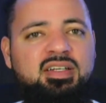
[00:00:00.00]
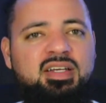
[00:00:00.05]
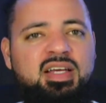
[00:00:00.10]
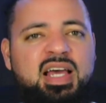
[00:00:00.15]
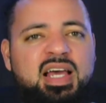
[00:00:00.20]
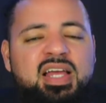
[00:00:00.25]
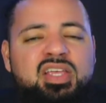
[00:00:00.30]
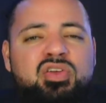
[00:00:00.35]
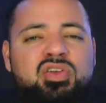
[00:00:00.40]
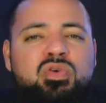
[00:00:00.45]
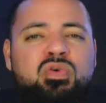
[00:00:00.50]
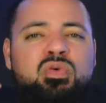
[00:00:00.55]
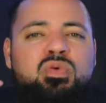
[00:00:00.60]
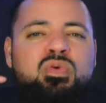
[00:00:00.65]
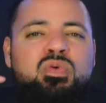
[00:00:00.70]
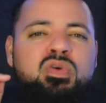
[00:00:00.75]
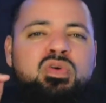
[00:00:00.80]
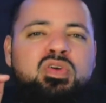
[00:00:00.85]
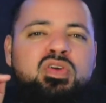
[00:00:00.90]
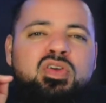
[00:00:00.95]
and
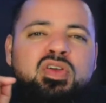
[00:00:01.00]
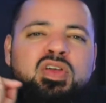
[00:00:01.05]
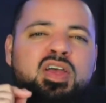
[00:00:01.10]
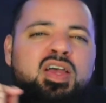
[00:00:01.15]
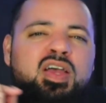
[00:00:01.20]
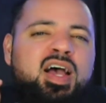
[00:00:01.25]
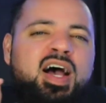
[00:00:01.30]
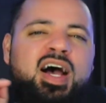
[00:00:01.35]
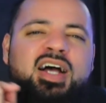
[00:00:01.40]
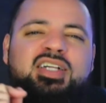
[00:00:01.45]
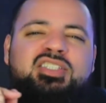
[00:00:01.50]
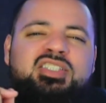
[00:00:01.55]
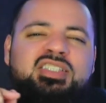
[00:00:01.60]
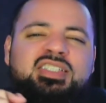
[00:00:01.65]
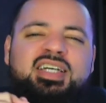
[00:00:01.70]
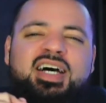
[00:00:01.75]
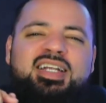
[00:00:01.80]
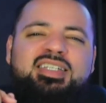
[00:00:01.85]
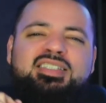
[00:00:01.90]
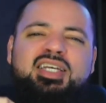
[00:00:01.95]
you how she's
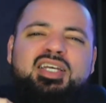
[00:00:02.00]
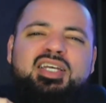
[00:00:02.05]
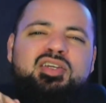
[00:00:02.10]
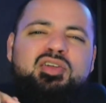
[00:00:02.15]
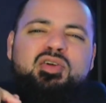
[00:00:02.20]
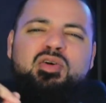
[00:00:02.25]
I just say you